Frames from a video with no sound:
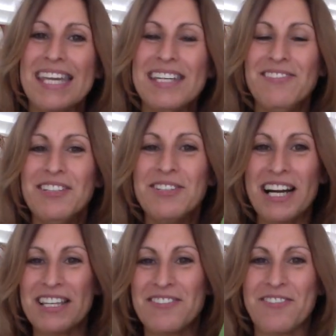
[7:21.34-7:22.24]
If you
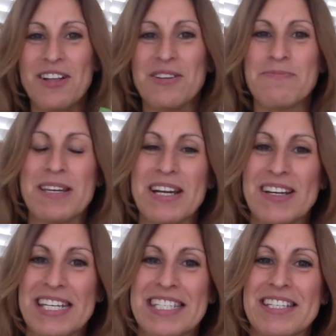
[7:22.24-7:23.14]
guys follow me
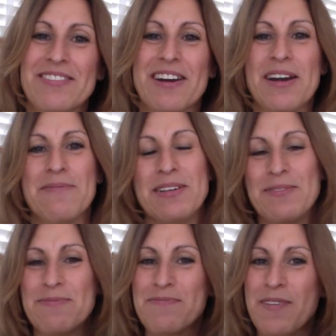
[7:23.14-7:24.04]
on Instagram,
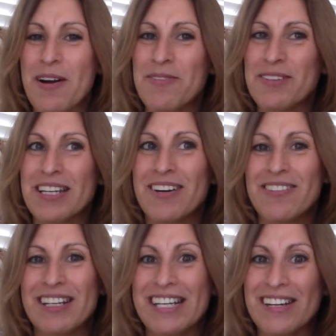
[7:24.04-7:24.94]
you probably
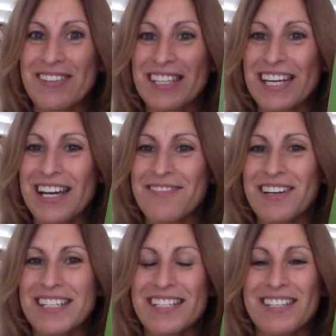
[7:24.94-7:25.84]
already know that I
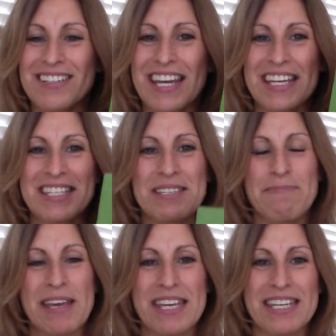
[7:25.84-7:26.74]
went to Kate
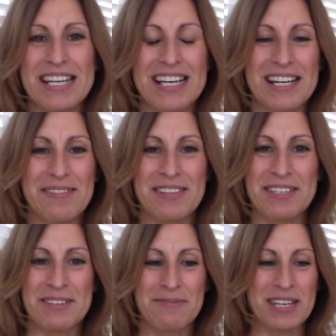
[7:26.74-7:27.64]
Spade uh,
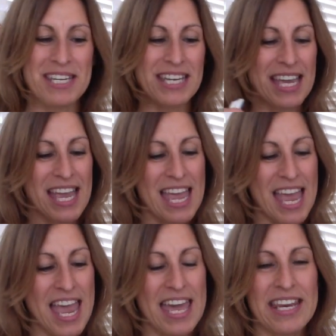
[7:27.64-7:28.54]
this week,
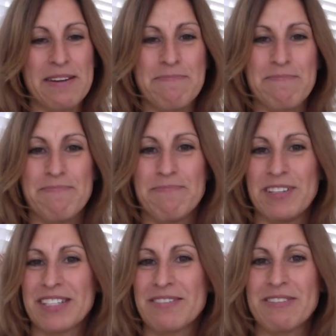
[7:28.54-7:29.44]
and I
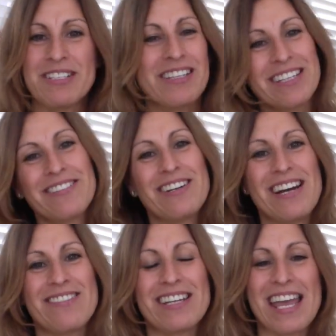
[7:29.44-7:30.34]
just was looking
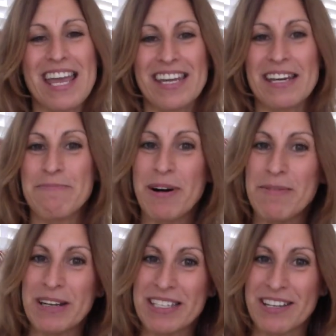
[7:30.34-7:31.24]
around and I
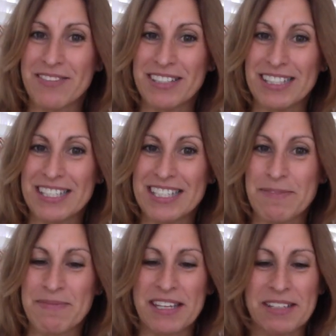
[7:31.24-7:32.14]
bought myself a little
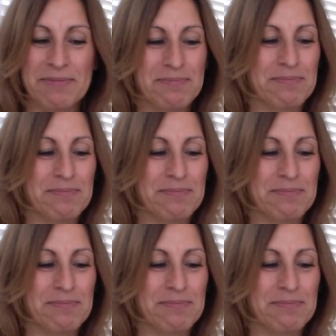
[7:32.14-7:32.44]
something.